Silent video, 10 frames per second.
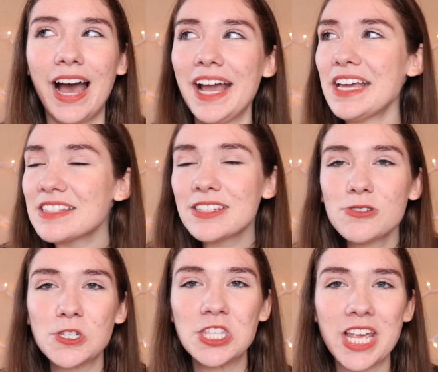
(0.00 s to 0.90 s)
I guess
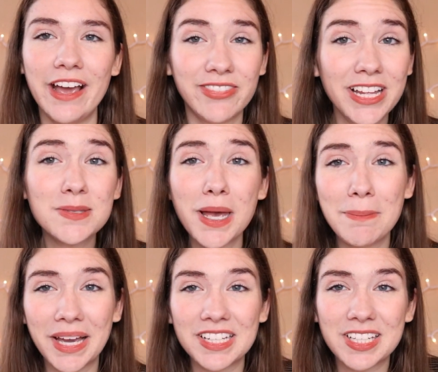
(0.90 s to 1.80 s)
you should say if that's my
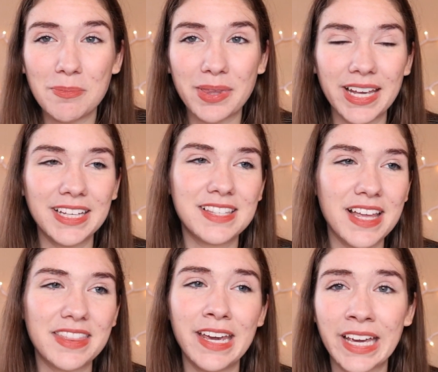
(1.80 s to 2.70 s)
biggest complaint is
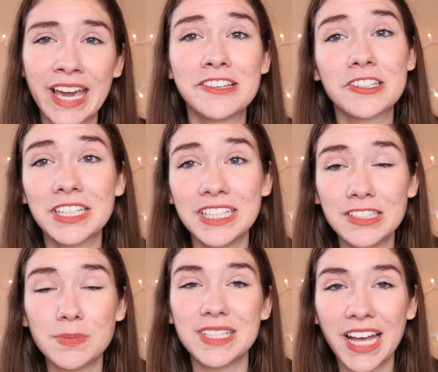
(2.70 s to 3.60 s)
that they occasionally
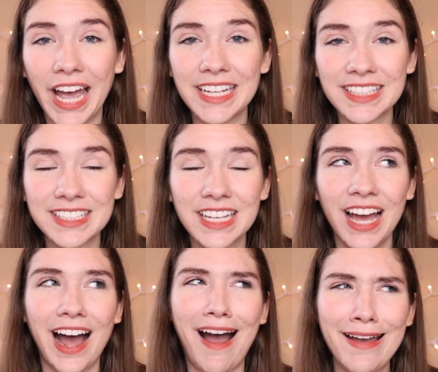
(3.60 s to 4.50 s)
need to be tightened.
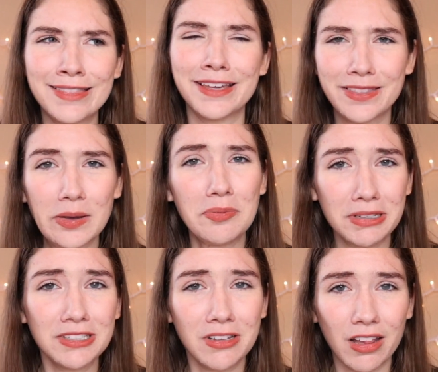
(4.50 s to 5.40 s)
I think they're a
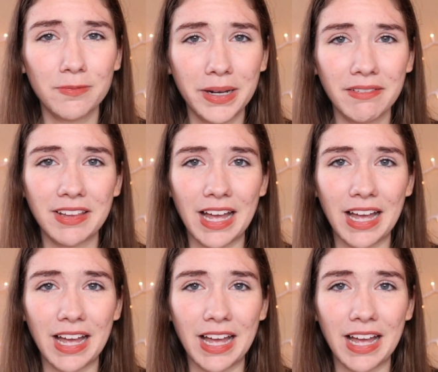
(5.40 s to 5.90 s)
pretty solid pair of